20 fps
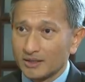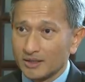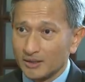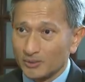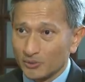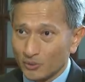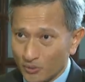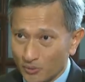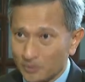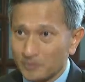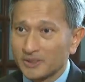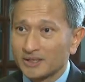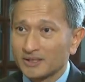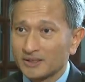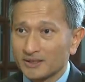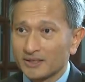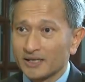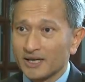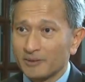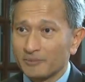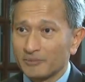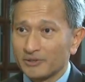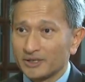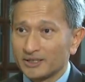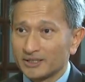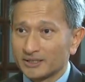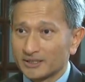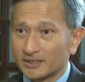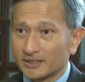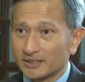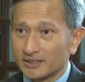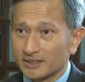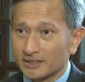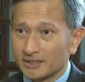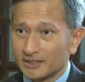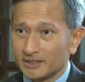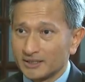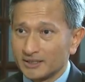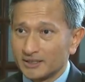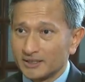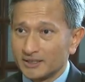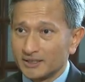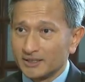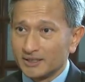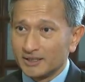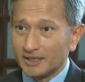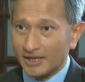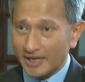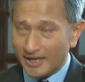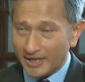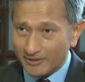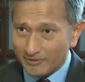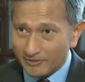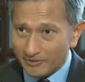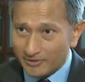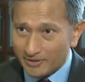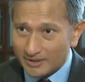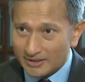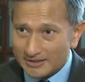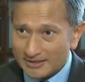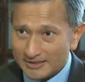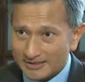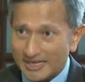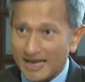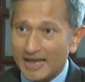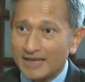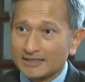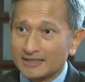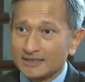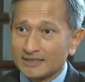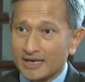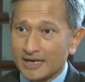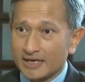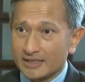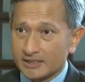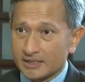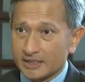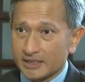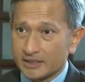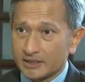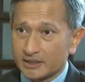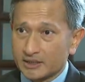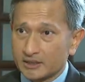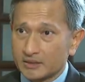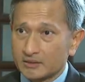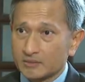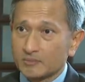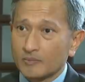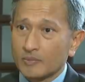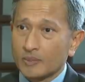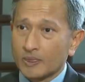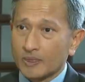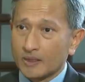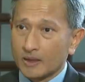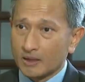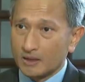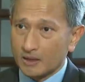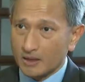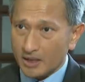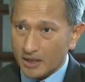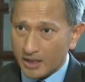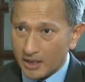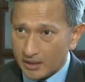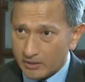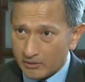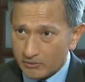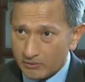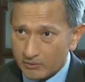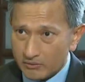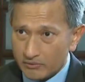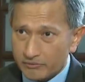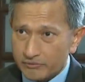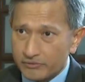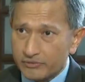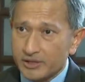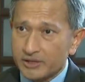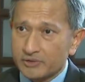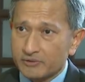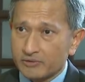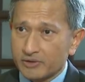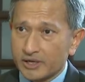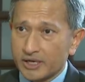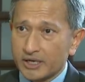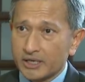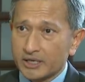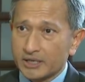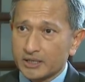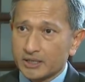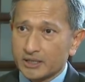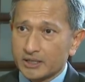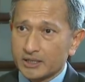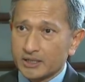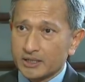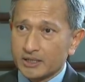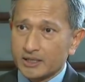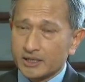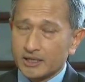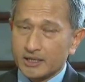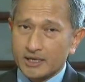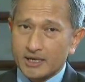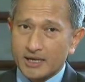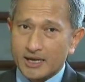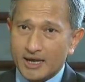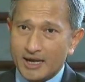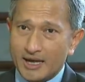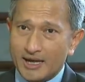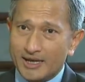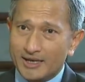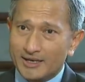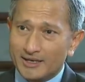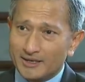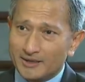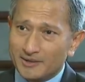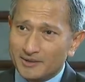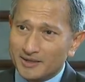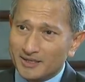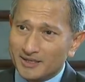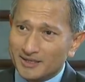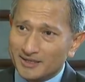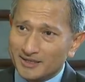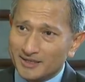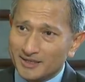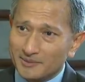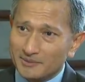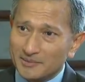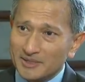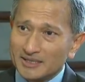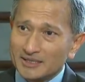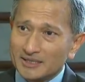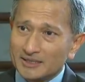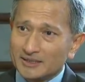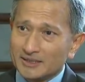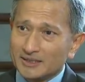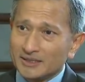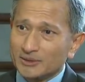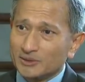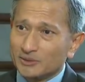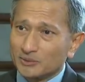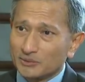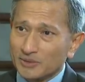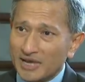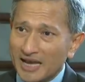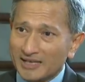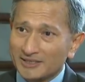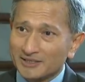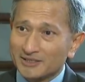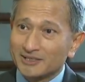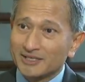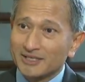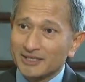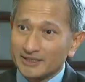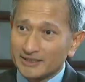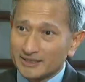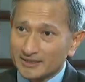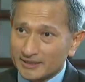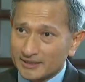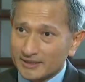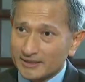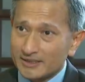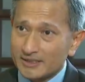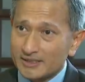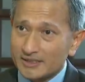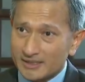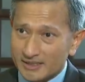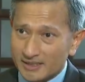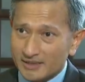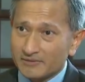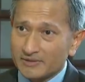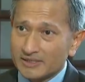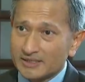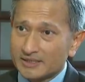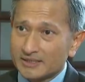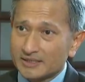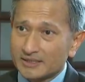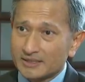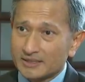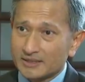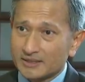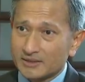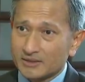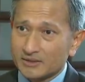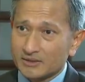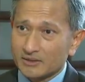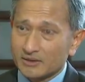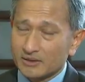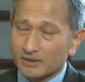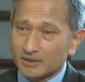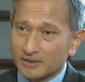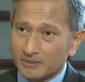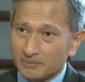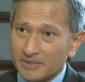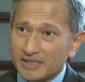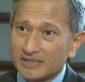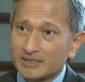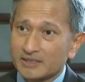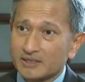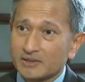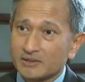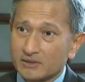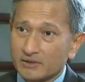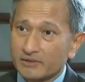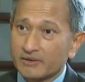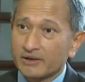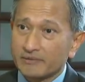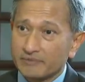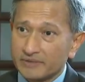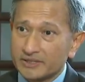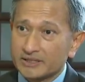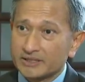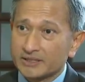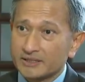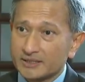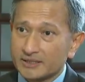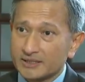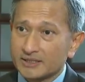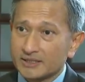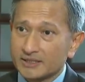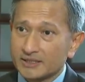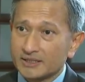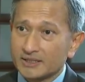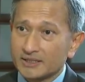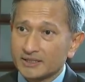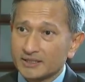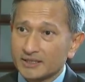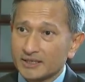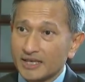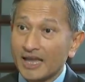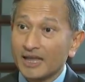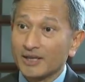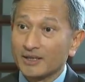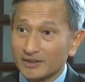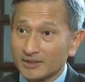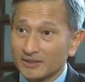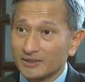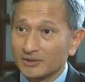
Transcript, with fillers: in open collaboration and standardization and free trade and the ability to exchange services on the basis of efficiency and